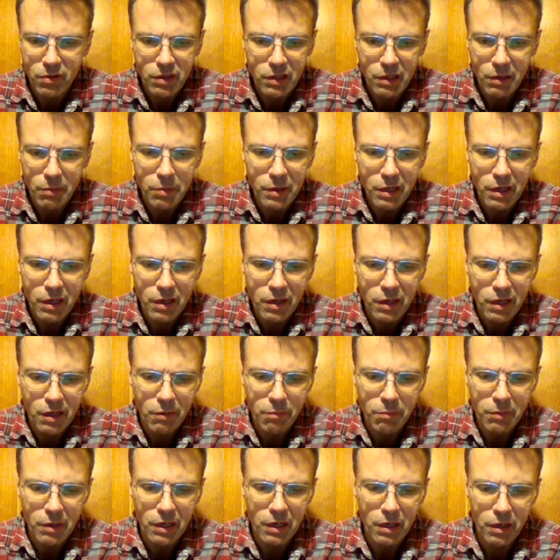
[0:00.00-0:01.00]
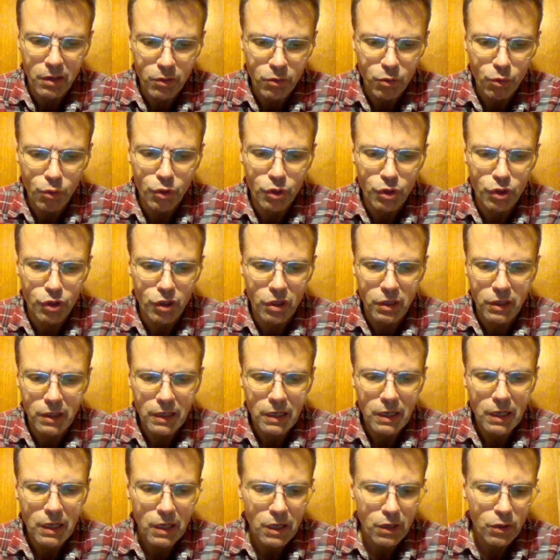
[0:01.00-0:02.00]
somebody like a Milan Kučan,
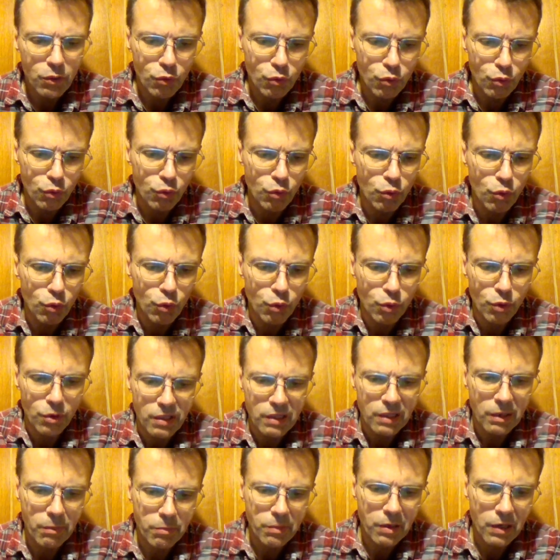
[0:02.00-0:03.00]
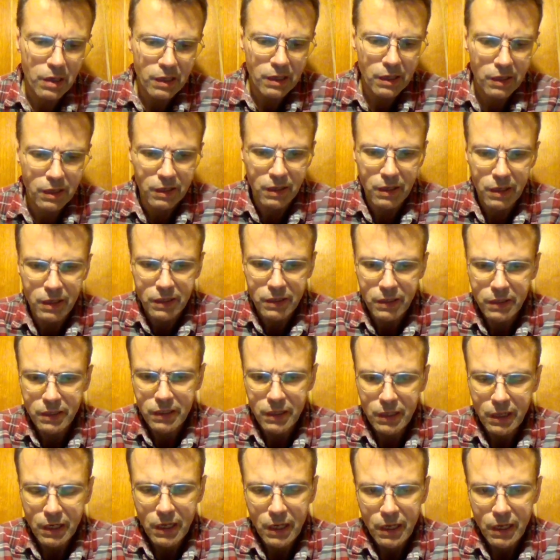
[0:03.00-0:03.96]
to do something like this,